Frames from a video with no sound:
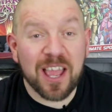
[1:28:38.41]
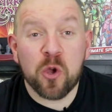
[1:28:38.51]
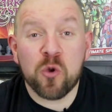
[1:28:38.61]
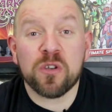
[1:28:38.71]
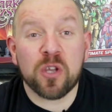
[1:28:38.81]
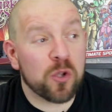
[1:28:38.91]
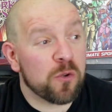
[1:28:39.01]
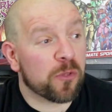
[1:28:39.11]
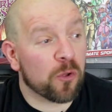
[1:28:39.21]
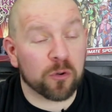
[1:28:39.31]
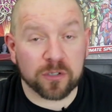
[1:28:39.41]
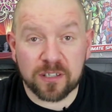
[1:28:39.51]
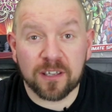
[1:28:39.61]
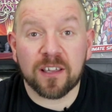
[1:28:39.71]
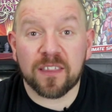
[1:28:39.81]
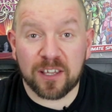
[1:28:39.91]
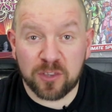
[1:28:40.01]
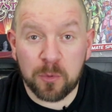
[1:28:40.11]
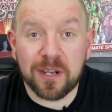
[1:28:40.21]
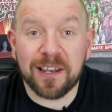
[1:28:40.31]
Who thought that
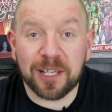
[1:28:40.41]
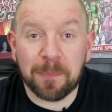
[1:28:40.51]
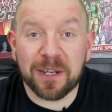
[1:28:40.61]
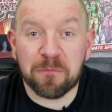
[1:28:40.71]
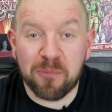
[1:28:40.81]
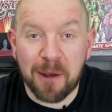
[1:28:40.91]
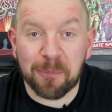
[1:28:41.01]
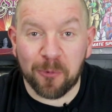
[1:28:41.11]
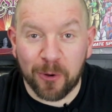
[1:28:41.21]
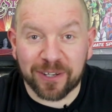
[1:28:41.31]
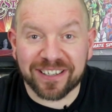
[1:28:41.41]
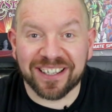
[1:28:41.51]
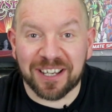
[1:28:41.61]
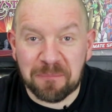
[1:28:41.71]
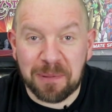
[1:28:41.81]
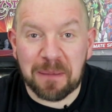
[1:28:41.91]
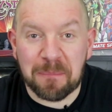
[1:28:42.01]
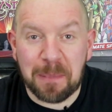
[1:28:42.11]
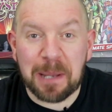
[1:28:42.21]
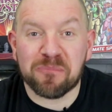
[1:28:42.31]
doing a little bit of prep work and
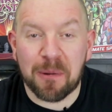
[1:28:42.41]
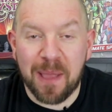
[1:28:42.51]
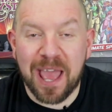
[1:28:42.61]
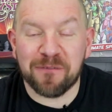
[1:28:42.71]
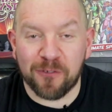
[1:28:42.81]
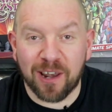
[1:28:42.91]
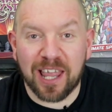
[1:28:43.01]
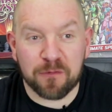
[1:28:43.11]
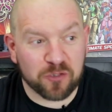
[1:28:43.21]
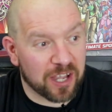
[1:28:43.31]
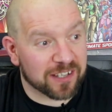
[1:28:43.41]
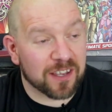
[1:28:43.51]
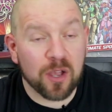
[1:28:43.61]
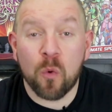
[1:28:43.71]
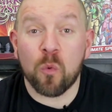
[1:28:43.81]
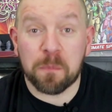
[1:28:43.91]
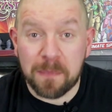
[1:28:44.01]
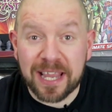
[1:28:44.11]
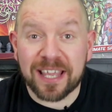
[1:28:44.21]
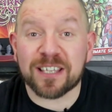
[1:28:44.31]
being prepared for a live chat would
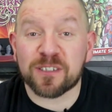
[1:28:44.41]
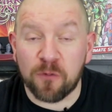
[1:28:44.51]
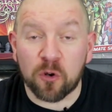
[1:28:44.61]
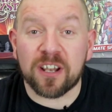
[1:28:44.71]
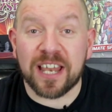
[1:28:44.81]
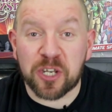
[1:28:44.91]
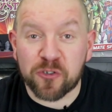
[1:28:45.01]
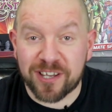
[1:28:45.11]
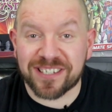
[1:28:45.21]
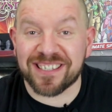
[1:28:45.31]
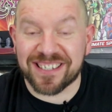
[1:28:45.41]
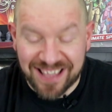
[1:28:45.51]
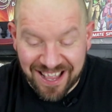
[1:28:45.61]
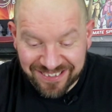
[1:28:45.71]
make it as fun and interesting as that?